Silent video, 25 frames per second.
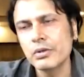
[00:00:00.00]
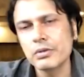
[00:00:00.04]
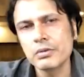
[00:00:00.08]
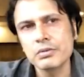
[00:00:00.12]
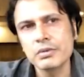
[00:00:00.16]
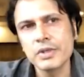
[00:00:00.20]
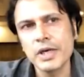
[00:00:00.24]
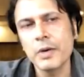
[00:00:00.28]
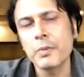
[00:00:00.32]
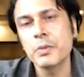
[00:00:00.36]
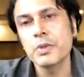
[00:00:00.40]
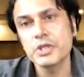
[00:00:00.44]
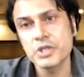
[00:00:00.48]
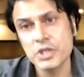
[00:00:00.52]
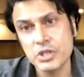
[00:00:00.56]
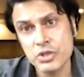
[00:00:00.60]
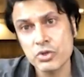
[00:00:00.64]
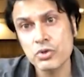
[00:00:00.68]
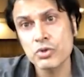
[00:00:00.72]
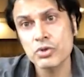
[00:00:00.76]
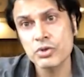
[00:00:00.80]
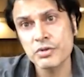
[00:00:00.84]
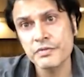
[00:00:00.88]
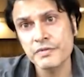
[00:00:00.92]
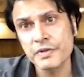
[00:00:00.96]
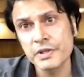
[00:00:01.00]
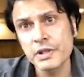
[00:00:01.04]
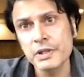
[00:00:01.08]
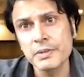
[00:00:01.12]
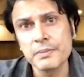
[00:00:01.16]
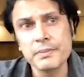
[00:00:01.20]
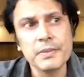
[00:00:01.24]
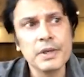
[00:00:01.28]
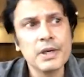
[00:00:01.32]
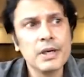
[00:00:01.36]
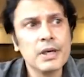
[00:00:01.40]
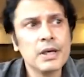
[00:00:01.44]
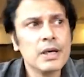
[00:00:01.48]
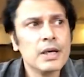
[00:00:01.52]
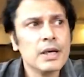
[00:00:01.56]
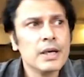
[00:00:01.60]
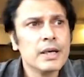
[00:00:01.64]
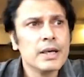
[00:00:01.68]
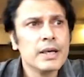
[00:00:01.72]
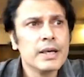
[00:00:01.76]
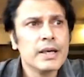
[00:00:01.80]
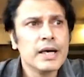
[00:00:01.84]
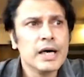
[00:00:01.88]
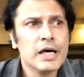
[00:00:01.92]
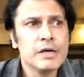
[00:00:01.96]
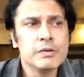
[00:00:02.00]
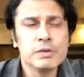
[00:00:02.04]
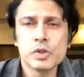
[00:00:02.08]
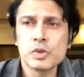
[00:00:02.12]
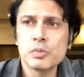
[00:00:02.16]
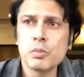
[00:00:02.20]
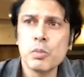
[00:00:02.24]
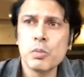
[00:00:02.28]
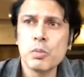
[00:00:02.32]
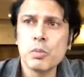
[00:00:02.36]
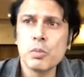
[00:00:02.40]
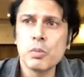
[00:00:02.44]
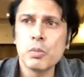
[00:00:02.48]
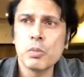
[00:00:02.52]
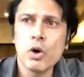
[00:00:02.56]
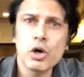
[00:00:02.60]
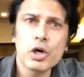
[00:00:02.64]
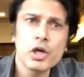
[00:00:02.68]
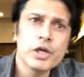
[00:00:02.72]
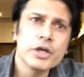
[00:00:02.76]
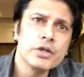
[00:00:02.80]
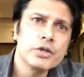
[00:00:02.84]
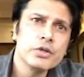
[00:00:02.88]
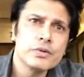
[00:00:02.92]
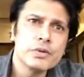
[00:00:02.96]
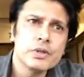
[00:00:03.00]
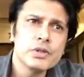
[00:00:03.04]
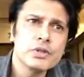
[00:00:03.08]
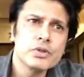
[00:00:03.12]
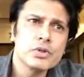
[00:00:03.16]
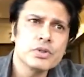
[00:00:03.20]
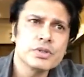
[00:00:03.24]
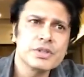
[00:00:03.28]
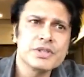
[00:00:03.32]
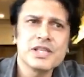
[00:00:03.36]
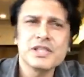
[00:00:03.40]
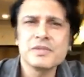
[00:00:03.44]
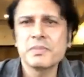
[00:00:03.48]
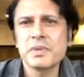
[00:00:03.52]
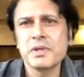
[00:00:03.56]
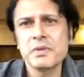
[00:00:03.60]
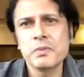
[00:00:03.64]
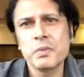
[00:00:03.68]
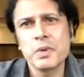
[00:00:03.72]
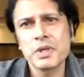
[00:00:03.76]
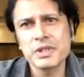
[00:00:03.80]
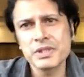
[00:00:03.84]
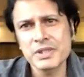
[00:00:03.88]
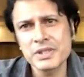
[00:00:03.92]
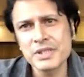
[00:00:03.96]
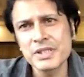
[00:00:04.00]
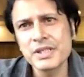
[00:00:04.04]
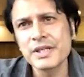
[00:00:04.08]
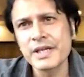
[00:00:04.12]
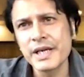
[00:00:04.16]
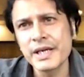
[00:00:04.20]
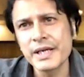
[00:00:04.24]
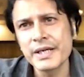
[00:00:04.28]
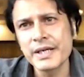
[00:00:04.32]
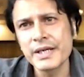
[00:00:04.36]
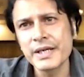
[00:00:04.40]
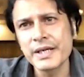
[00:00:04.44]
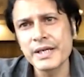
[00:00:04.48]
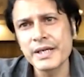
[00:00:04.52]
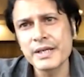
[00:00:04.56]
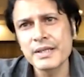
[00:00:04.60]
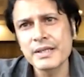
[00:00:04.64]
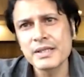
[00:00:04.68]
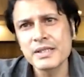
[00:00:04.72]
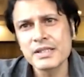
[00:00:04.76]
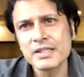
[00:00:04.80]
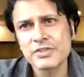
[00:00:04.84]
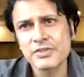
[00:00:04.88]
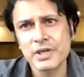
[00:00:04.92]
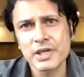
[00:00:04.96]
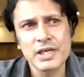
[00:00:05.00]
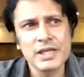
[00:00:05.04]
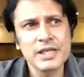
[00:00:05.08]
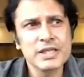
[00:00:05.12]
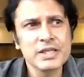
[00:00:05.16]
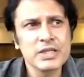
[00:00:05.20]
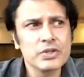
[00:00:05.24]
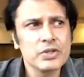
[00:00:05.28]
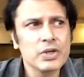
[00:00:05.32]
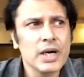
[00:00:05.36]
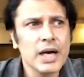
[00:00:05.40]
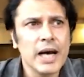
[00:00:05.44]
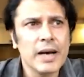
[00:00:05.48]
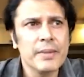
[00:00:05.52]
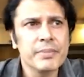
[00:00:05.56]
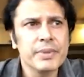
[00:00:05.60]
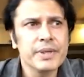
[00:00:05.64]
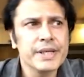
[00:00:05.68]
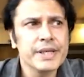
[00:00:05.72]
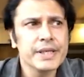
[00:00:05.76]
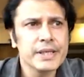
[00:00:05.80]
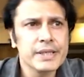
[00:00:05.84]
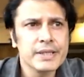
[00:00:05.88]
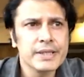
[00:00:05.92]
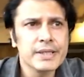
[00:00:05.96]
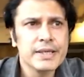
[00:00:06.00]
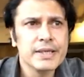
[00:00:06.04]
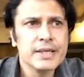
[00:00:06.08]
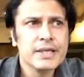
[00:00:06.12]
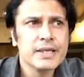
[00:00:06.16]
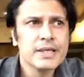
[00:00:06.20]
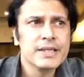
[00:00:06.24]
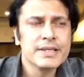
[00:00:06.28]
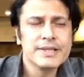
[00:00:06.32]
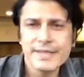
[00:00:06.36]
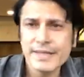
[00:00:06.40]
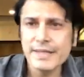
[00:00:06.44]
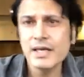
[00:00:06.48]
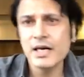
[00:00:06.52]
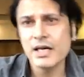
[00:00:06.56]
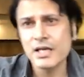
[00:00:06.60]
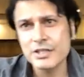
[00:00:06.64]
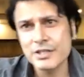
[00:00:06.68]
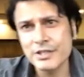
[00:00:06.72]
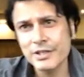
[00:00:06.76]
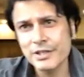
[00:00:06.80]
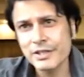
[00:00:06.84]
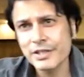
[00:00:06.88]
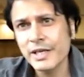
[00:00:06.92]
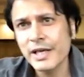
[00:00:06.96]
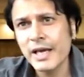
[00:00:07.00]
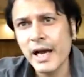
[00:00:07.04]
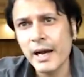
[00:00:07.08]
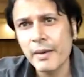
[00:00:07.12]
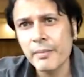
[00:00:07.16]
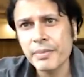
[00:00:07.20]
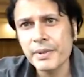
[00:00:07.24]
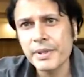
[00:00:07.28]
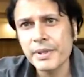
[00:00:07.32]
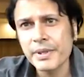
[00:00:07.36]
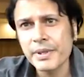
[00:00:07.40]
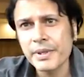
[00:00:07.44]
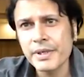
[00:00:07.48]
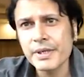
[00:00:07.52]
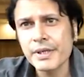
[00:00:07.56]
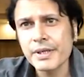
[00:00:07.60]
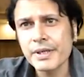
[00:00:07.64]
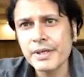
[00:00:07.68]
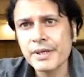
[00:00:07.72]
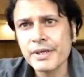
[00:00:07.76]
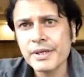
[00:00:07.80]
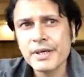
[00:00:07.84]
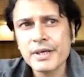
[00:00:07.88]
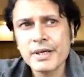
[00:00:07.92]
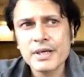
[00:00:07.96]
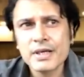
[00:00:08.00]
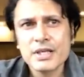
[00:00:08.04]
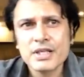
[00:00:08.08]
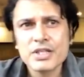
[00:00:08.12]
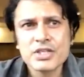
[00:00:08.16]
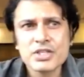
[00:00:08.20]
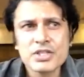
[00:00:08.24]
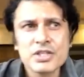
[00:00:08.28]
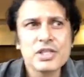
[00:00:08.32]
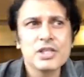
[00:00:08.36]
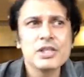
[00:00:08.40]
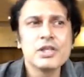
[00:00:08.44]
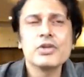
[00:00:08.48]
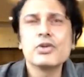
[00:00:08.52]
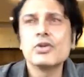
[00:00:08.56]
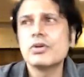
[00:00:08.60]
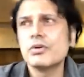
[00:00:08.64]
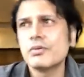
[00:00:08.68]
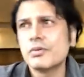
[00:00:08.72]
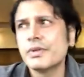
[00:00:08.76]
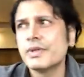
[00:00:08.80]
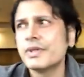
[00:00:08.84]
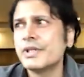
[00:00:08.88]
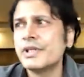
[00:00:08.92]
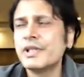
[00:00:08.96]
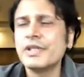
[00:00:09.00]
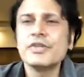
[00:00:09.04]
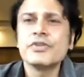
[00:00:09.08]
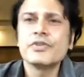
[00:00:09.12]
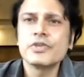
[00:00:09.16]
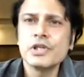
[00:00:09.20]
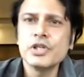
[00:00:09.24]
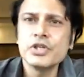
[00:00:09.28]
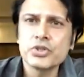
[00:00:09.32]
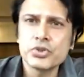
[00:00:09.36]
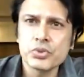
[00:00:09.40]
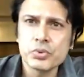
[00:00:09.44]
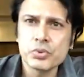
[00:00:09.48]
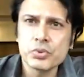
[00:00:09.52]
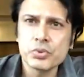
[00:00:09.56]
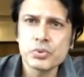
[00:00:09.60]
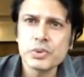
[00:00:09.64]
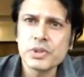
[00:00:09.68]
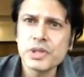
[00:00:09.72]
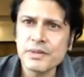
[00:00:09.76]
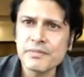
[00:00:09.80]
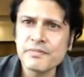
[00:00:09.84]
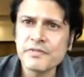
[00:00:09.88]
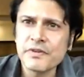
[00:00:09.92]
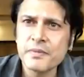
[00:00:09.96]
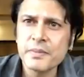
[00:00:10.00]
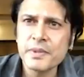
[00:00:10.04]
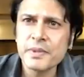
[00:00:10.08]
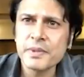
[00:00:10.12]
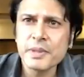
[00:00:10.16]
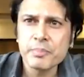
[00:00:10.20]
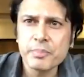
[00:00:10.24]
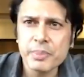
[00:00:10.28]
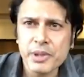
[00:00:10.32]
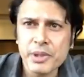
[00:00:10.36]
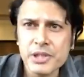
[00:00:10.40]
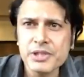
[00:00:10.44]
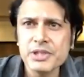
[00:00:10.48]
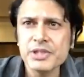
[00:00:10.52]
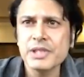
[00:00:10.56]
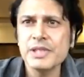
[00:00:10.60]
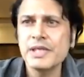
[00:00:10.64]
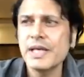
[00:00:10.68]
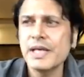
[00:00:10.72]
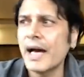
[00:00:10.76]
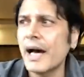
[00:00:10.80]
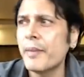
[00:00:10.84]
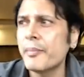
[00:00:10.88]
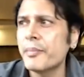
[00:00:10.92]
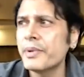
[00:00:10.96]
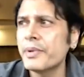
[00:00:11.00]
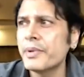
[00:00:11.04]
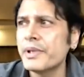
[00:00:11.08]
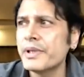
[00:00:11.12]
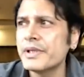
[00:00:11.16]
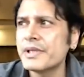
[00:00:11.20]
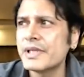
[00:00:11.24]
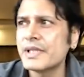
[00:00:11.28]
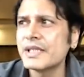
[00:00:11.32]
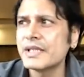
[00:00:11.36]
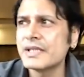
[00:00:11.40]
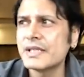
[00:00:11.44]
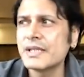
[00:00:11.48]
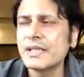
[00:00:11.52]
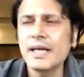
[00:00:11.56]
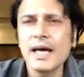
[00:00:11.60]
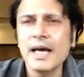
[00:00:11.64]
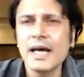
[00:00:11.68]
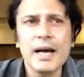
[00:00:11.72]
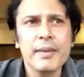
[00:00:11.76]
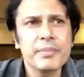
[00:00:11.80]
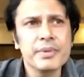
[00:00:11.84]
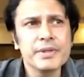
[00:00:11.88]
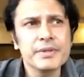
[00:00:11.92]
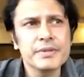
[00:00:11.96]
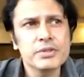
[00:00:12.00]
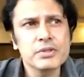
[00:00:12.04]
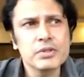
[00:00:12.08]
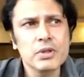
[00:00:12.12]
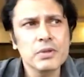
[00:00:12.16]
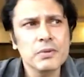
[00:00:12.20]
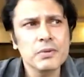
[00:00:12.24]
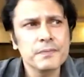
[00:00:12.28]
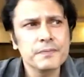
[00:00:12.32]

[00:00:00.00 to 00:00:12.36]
that was a source of income. I was modeling during those days, but it wasn't great. Struggling, happening. Then Hasratein happened. Still, didn't really shoot up for me. Palchin happened. Things didn't happen. So,